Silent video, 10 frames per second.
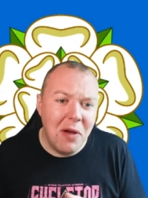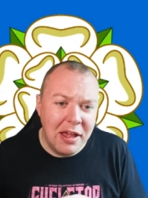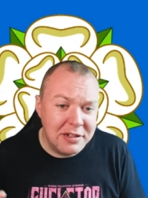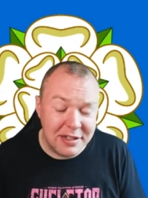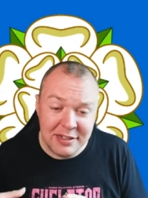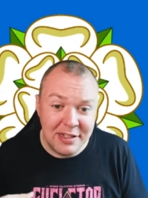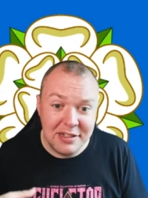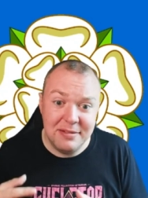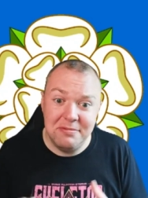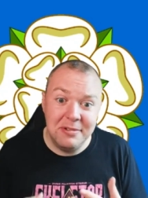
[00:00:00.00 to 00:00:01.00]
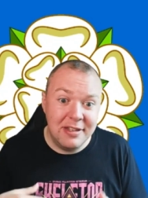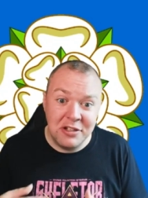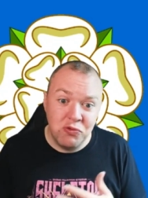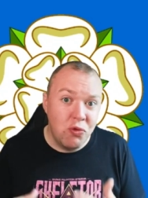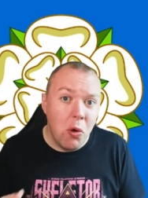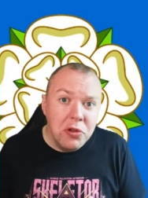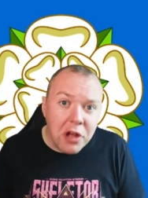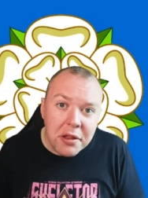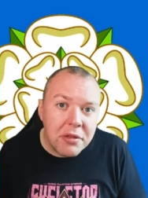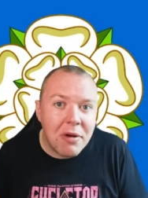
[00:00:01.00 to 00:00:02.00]
as this has rolled
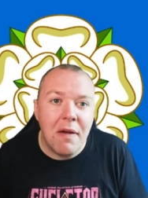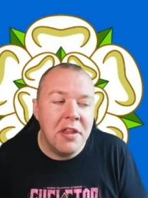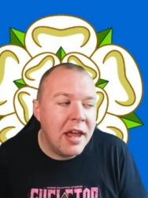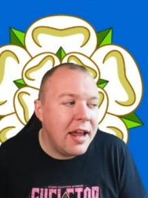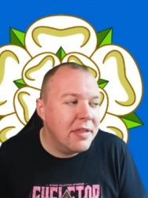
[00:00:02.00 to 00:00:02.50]
on throughout the day,